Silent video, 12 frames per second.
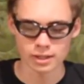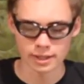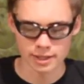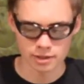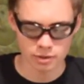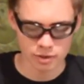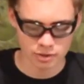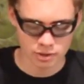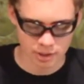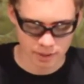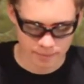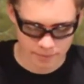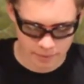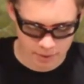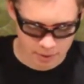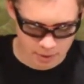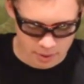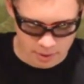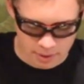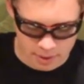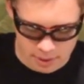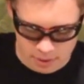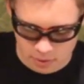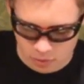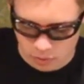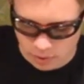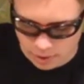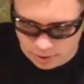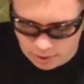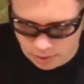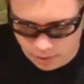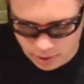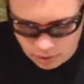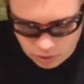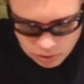I guess you could say. Then we are going to put